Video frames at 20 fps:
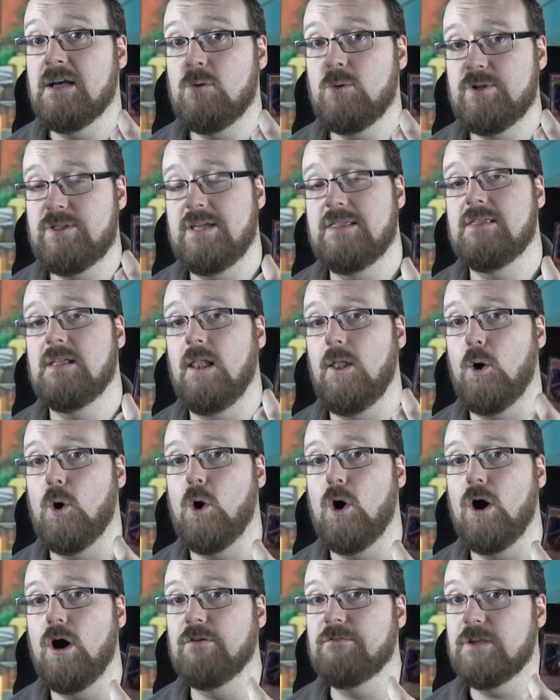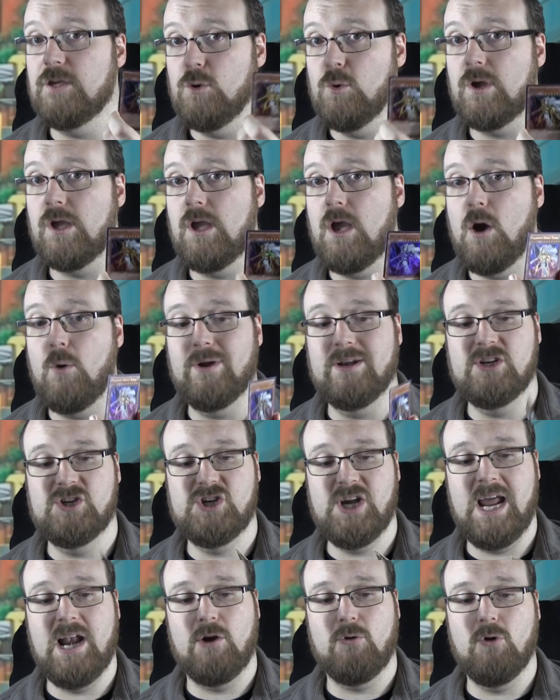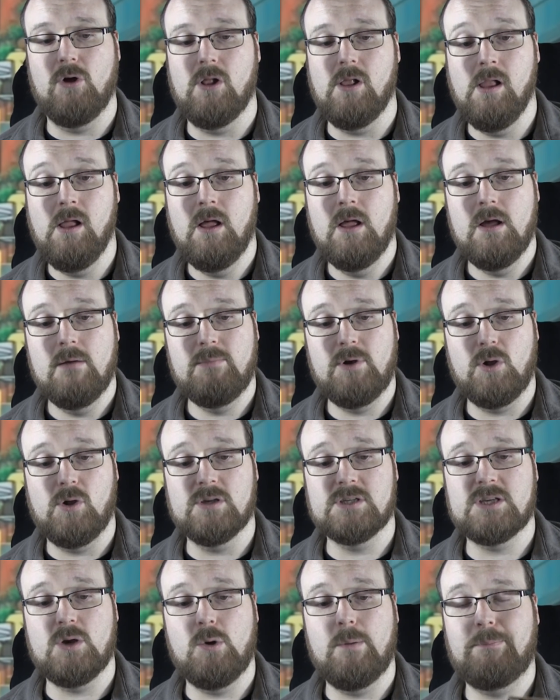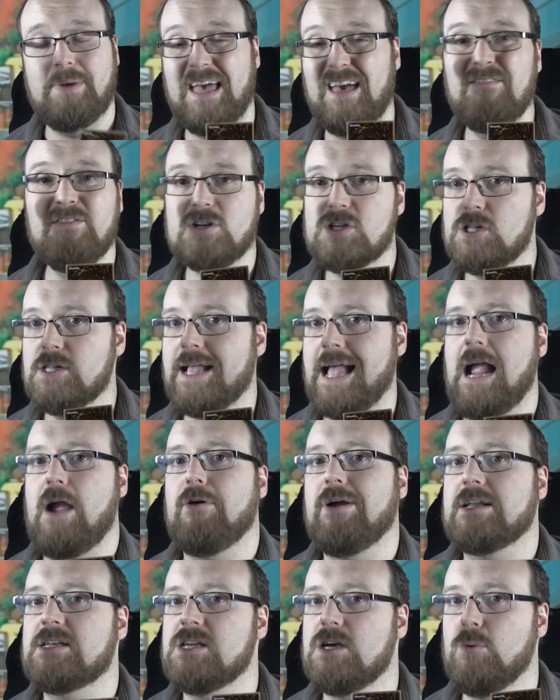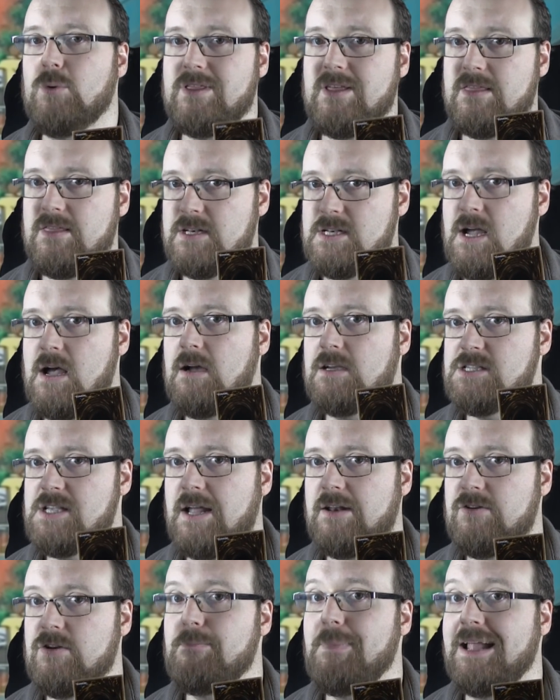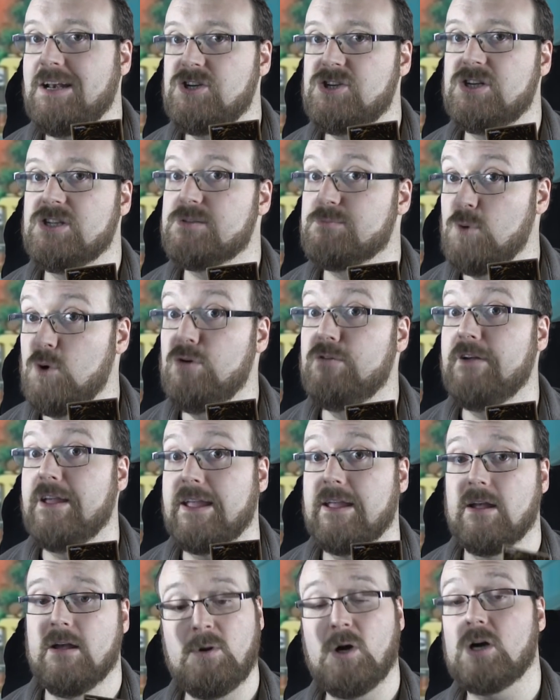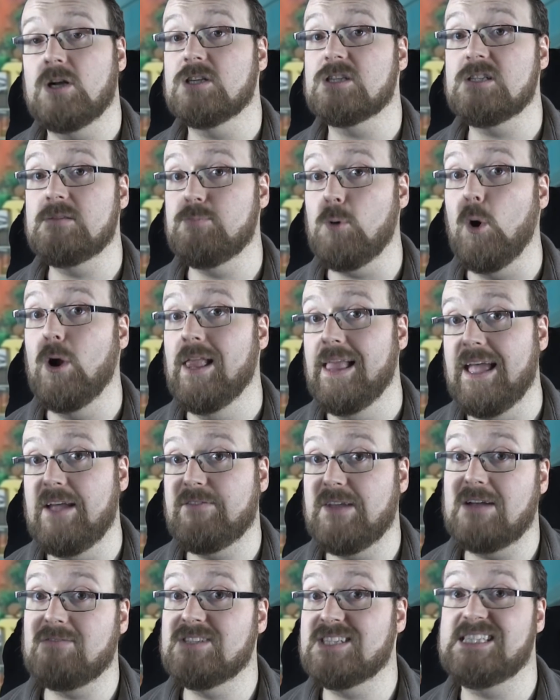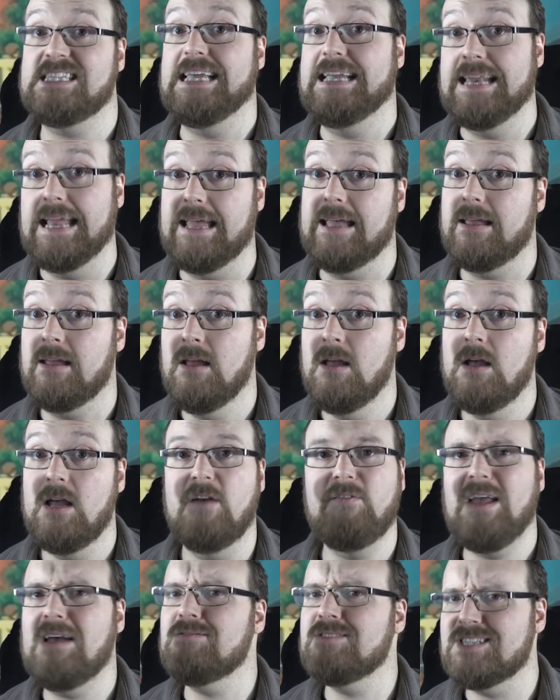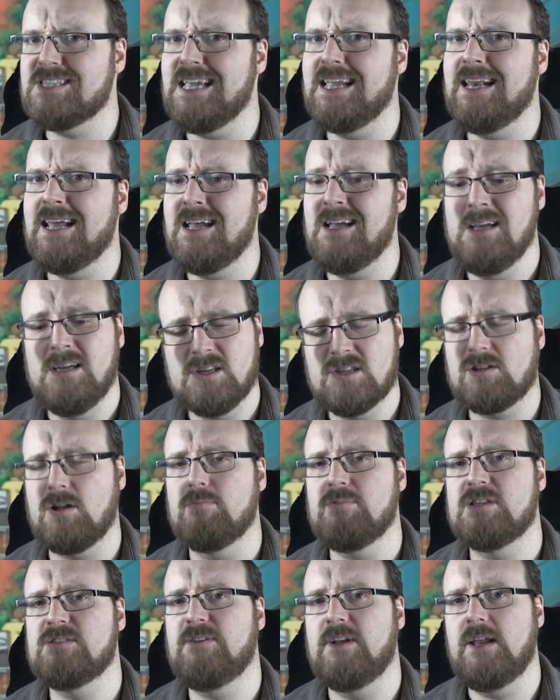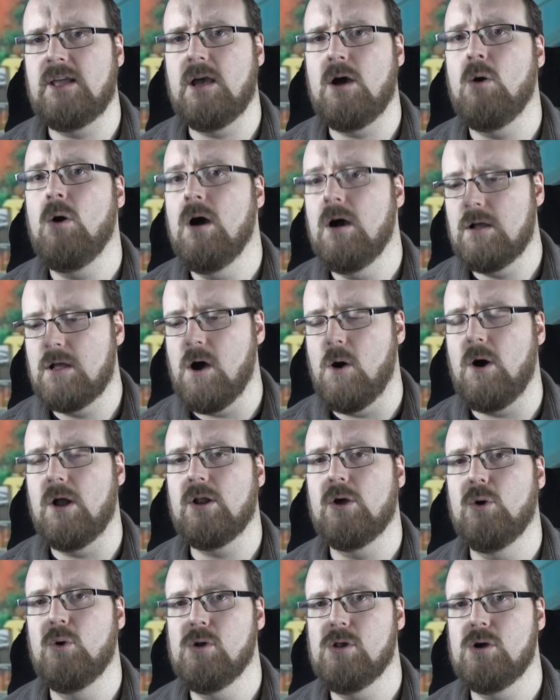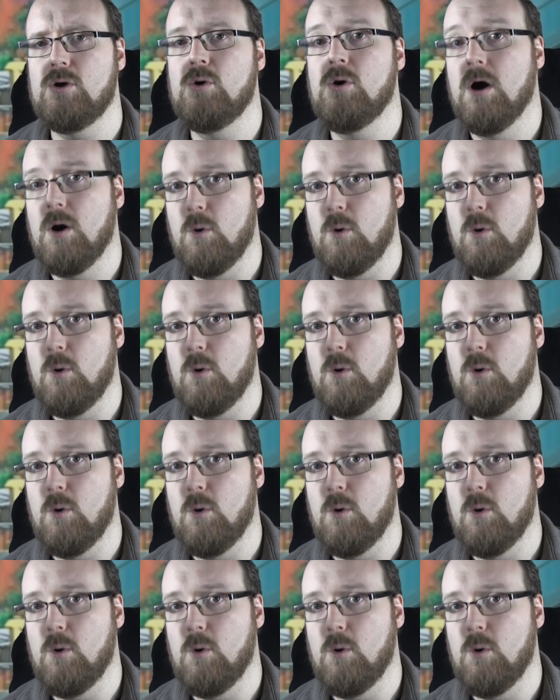within the lore of Yu-Gi-Oh! In general, but also a pivotal character within the Dark Side of Dimensions movie. I'm not going to spoil it if you haven't seen it. If you haven't seen it, stop this video, go on Hulu,